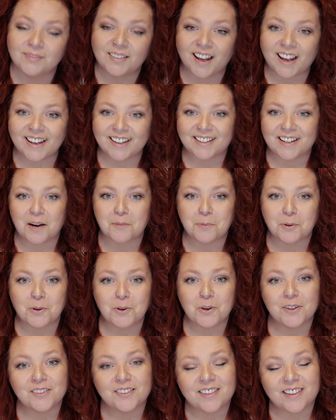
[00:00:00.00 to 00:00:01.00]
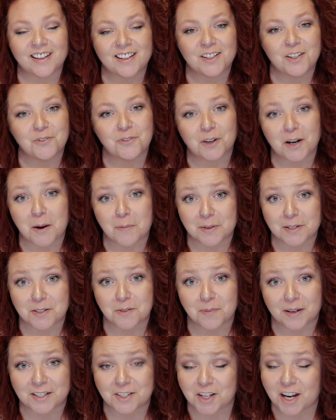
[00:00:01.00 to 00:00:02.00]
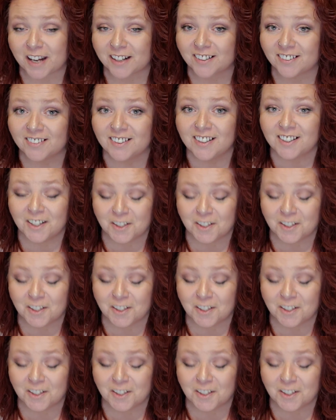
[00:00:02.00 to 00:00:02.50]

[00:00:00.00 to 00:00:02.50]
Hi Capricorn, thank you for coming to my channel.